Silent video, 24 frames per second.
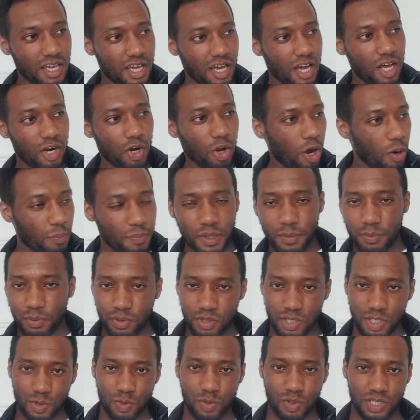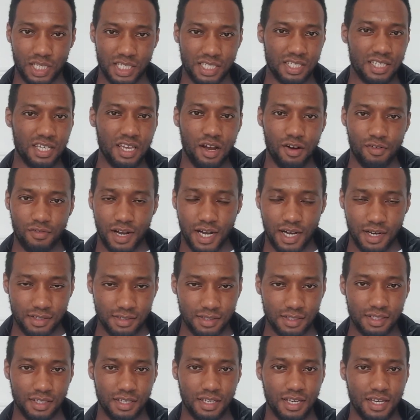a lot of people in this world, they sit around,